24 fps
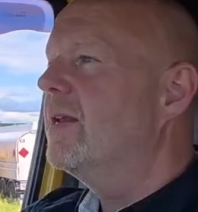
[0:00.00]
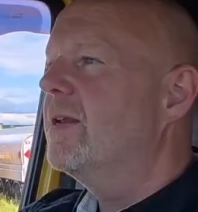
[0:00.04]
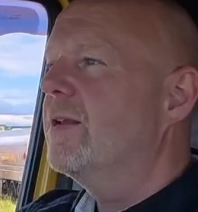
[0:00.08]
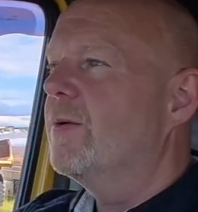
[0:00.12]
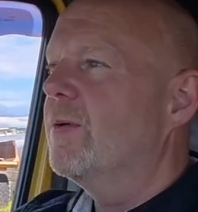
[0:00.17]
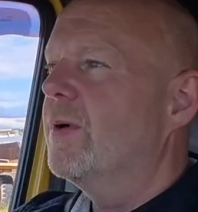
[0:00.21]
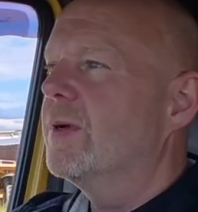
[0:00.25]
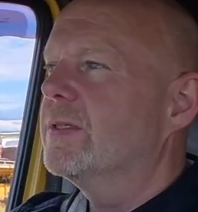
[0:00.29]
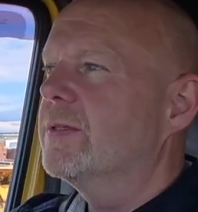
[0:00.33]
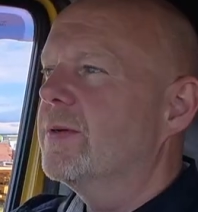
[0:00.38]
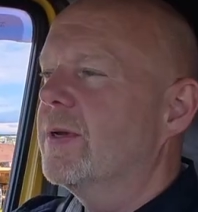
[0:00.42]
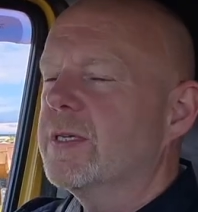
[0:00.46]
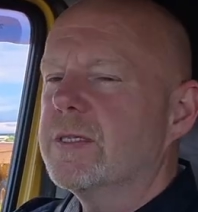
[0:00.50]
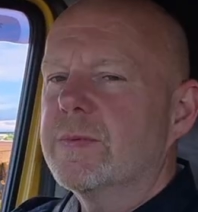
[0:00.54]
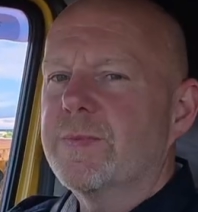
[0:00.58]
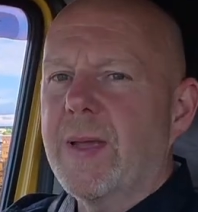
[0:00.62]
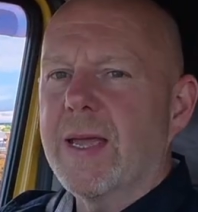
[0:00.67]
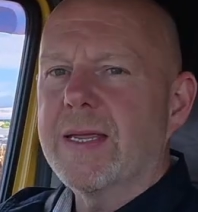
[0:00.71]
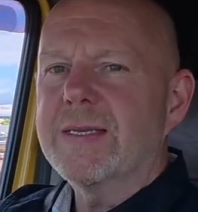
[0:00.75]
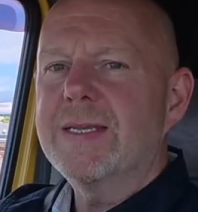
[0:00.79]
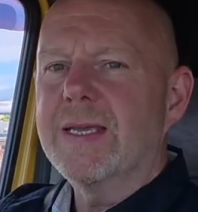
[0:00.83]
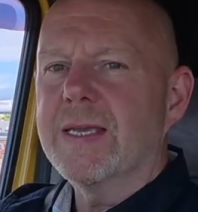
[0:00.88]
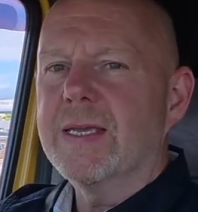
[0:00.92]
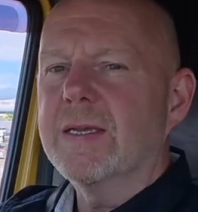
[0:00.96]
didn't know what to
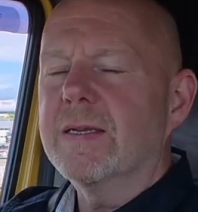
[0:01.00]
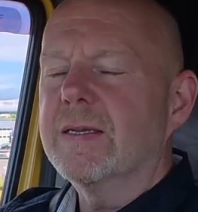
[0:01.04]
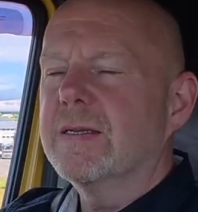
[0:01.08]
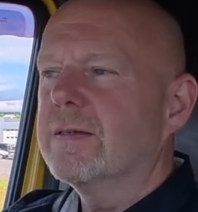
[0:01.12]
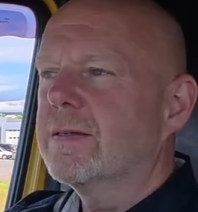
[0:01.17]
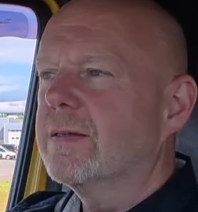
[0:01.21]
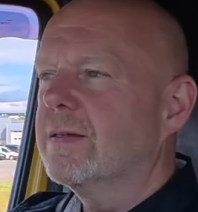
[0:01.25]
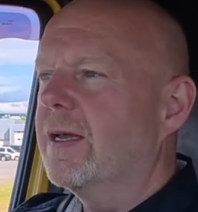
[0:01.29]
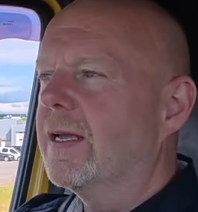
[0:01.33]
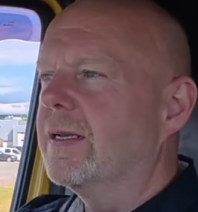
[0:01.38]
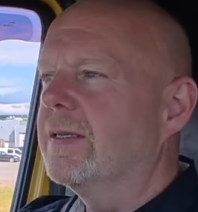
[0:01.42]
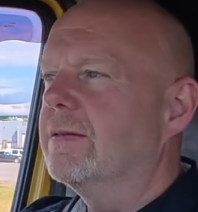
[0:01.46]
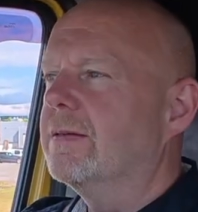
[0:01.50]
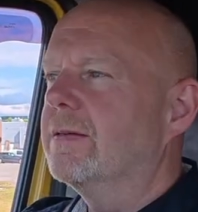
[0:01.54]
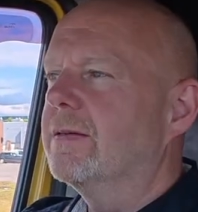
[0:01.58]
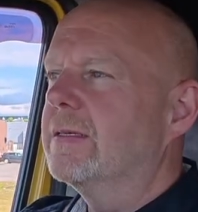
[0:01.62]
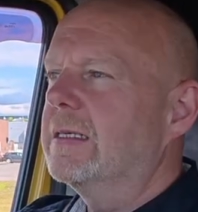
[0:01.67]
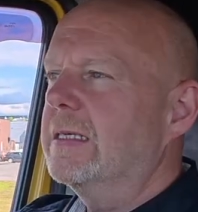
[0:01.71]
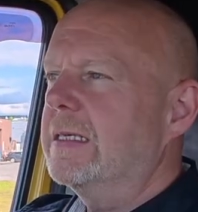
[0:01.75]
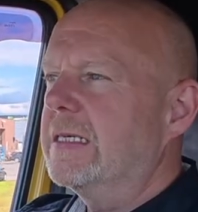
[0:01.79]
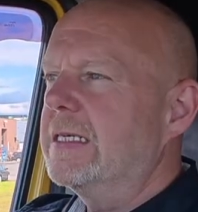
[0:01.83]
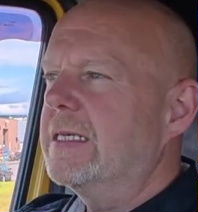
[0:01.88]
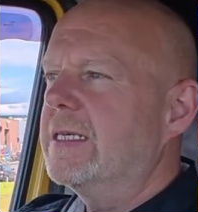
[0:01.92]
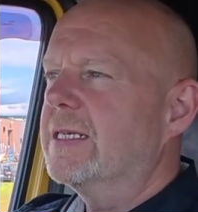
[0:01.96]
expect here. I
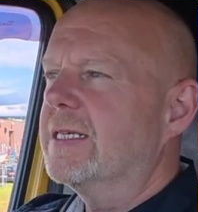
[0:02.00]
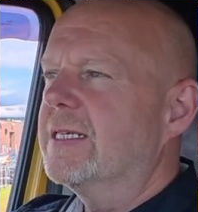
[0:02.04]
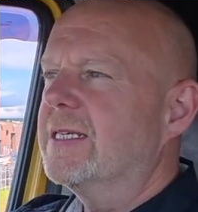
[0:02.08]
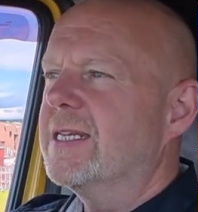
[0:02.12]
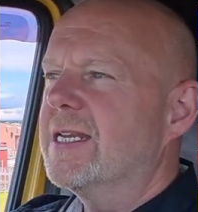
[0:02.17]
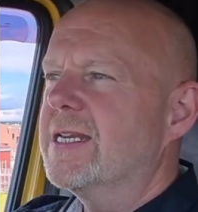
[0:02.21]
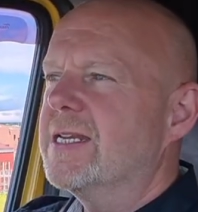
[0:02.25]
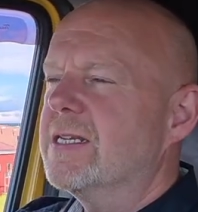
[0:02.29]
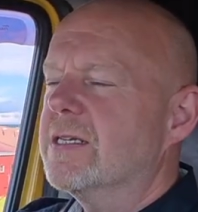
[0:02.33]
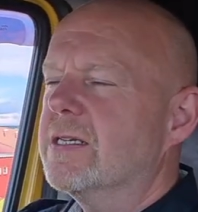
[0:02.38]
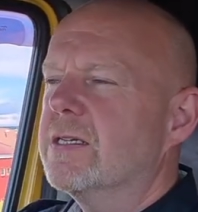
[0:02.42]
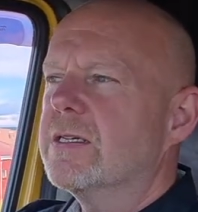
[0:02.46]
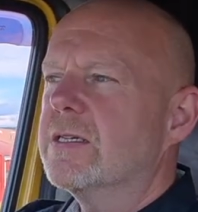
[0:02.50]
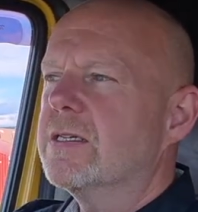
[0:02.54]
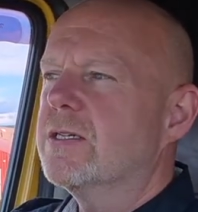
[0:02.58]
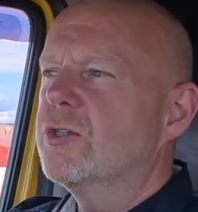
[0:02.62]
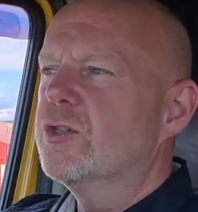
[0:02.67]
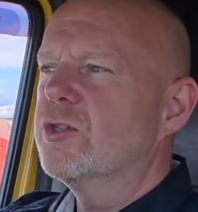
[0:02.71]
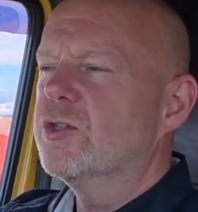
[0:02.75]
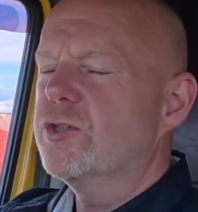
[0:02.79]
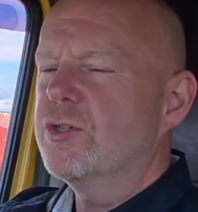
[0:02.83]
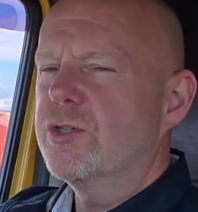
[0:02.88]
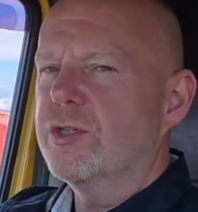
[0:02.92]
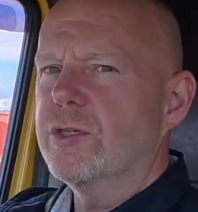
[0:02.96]

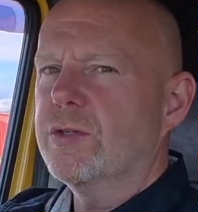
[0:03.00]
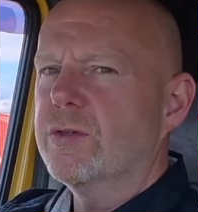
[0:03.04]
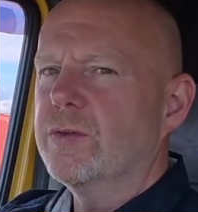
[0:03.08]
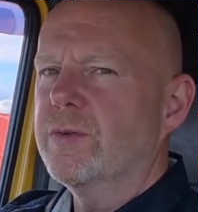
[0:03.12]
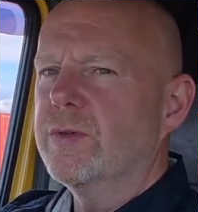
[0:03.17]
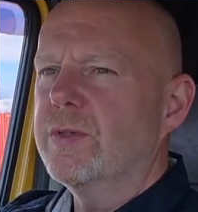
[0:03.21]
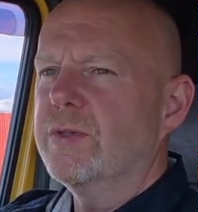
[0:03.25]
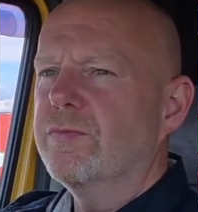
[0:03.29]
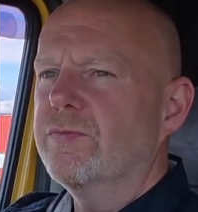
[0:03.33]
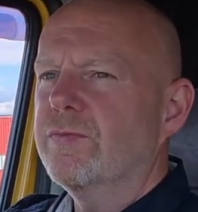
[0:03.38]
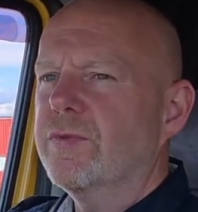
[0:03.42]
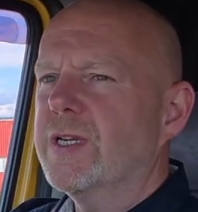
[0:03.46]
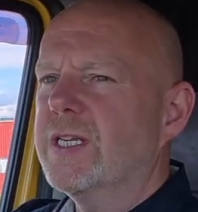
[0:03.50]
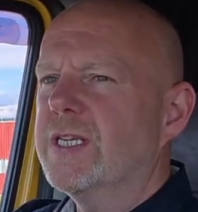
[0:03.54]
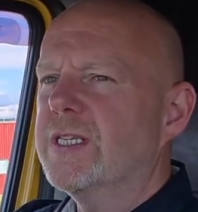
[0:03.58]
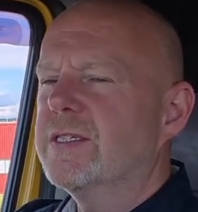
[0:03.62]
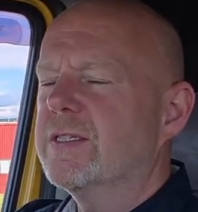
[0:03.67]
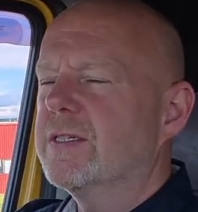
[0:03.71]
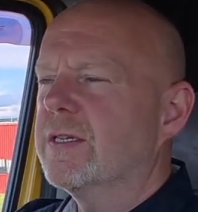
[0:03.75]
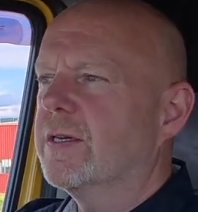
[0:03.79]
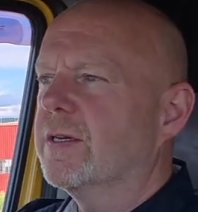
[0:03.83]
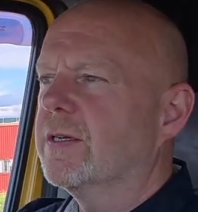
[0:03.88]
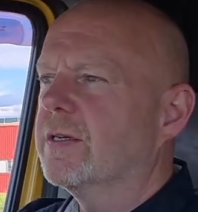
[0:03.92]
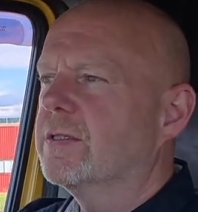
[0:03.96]
didn't do
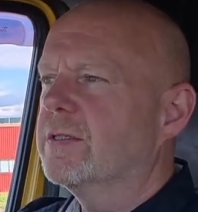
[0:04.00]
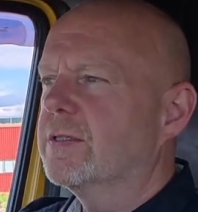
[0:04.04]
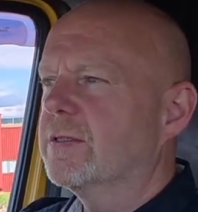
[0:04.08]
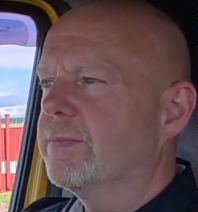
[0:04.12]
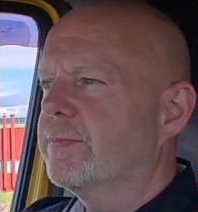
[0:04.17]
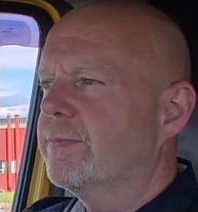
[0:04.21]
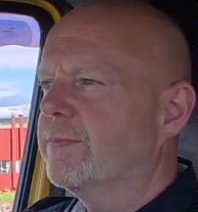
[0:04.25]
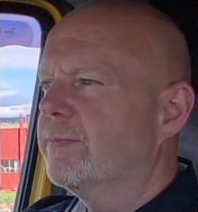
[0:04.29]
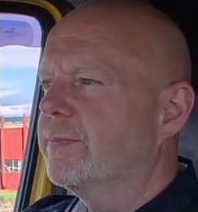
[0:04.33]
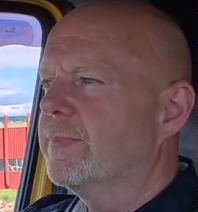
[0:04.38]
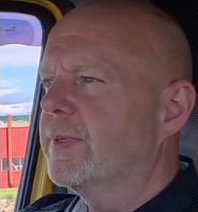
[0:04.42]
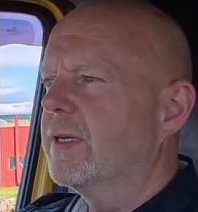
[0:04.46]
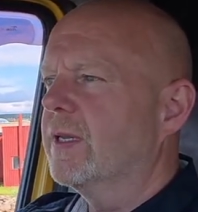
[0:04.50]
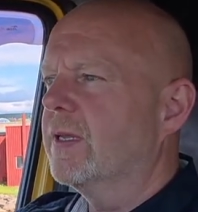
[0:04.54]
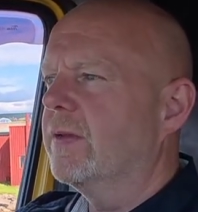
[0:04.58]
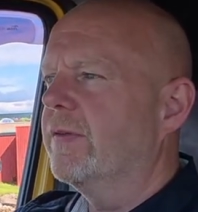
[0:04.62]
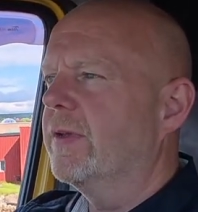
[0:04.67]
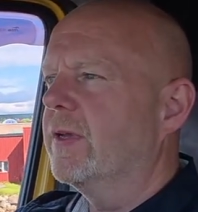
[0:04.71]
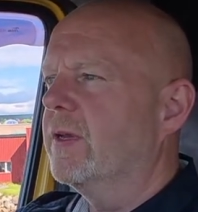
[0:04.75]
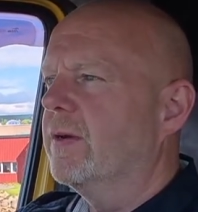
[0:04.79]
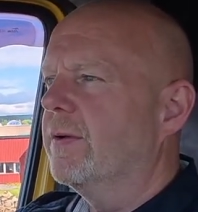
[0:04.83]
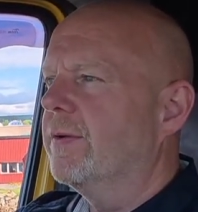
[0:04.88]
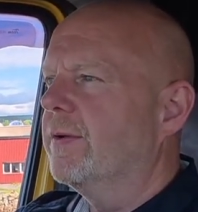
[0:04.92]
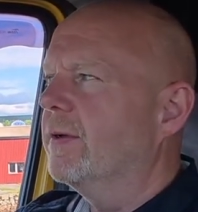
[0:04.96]
research,
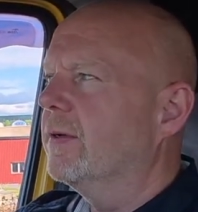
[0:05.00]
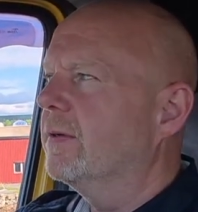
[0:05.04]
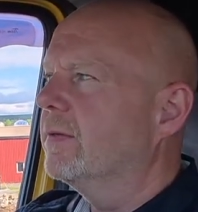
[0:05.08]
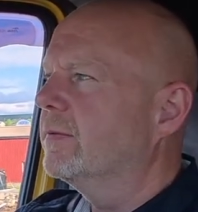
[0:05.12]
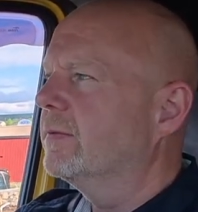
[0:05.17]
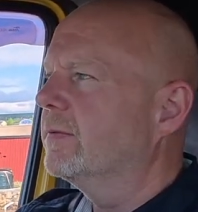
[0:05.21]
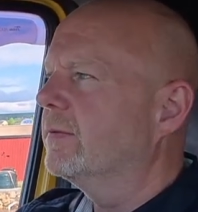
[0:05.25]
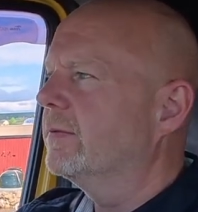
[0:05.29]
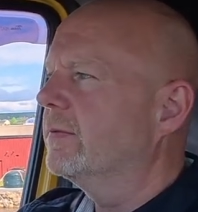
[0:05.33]
believe it or not.